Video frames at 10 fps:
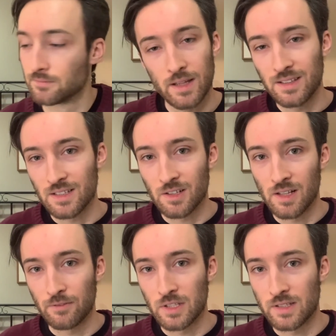I think that's all
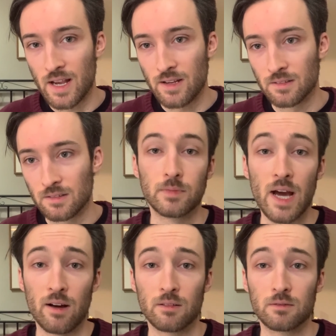I have to say.
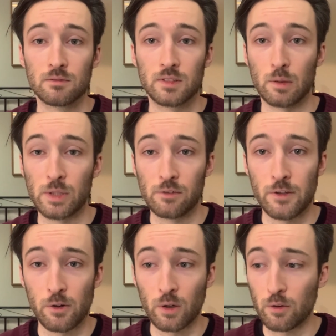Yeah. Tell me if
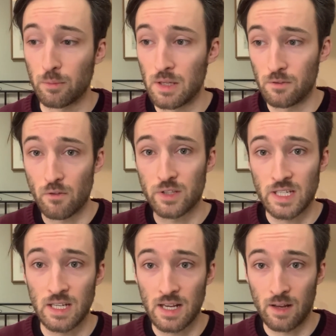you agree with me, if you've
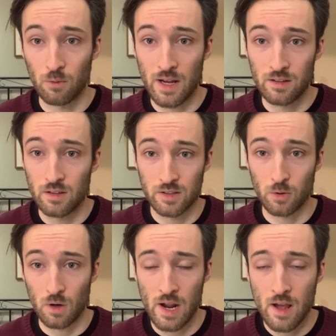seen and read this
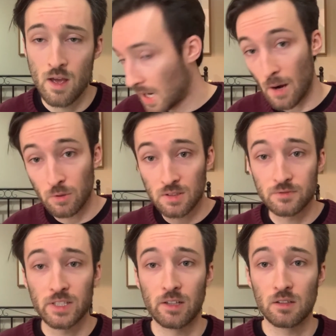story. I would
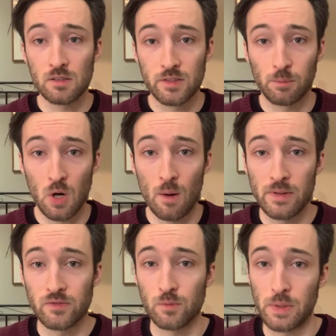love to hear some
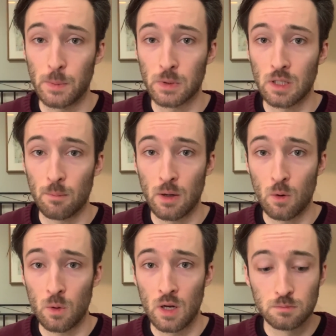comments from people
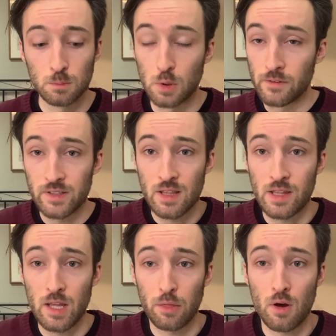about movies that
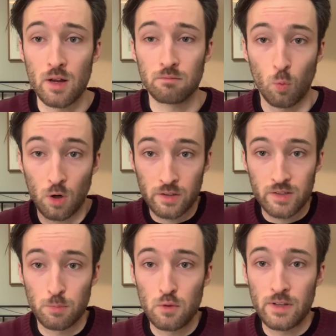they thought worked
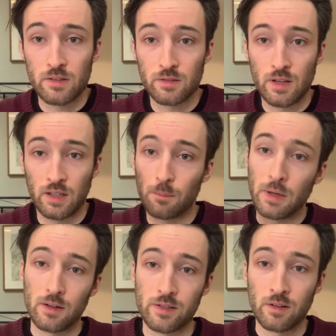as movies in
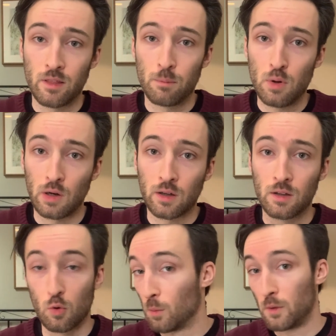comparison to the book,
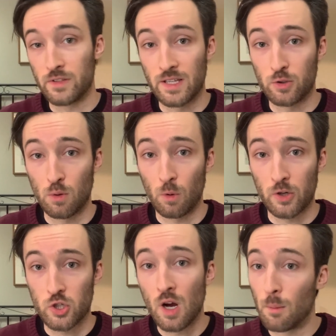or movies that do a
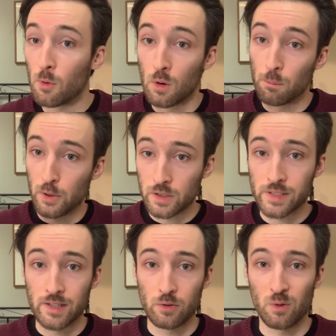worse job, or
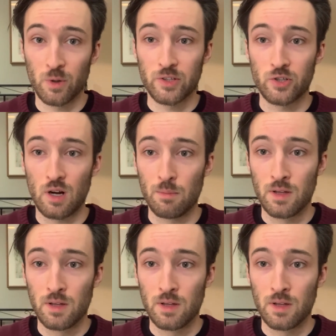books that do a worse job.